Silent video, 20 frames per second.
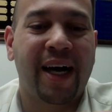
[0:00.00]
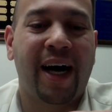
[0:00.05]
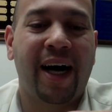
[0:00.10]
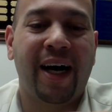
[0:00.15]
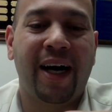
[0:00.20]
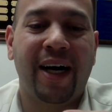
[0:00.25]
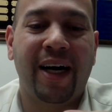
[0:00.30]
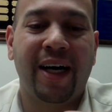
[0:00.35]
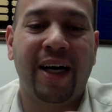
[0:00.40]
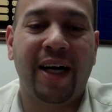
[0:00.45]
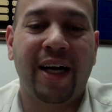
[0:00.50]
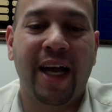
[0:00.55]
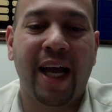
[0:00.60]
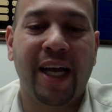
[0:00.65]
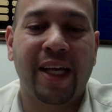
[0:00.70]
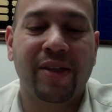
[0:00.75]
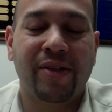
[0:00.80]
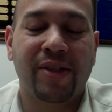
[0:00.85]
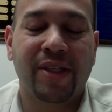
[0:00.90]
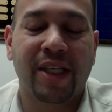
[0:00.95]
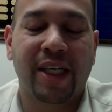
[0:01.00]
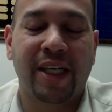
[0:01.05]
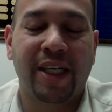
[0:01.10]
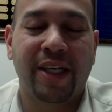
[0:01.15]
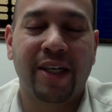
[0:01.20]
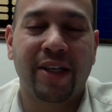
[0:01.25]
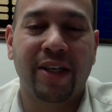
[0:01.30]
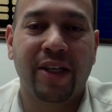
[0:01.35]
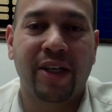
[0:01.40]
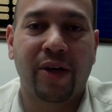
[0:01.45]

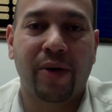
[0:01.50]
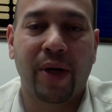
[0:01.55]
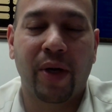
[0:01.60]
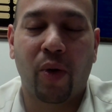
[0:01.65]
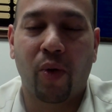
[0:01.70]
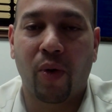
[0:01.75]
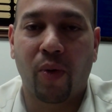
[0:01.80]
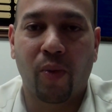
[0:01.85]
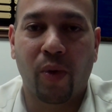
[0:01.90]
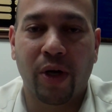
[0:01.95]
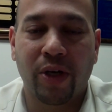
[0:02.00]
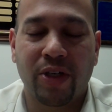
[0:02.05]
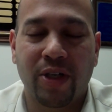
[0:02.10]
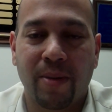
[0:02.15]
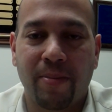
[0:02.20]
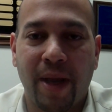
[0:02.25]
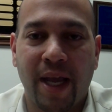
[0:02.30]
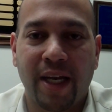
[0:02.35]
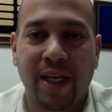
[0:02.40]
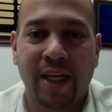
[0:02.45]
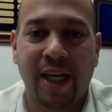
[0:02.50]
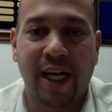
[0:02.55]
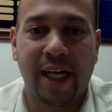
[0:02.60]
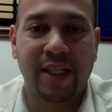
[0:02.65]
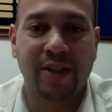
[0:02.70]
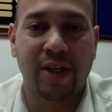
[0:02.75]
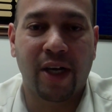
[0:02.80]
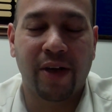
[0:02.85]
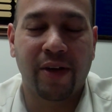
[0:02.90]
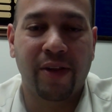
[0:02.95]
or worship any
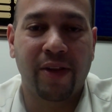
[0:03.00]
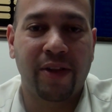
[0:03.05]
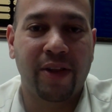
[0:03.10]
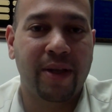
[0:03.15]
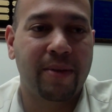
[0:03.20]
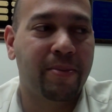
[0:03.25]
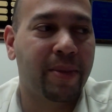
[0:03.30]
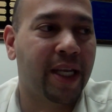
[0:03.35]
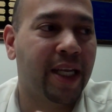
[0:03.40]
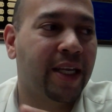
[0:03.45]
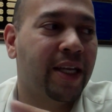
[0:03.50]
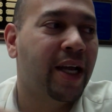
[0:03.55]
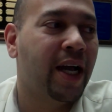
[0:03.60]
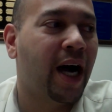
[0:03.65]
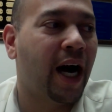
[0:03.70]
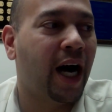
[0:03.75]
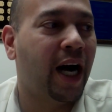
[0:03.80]
gods other than me.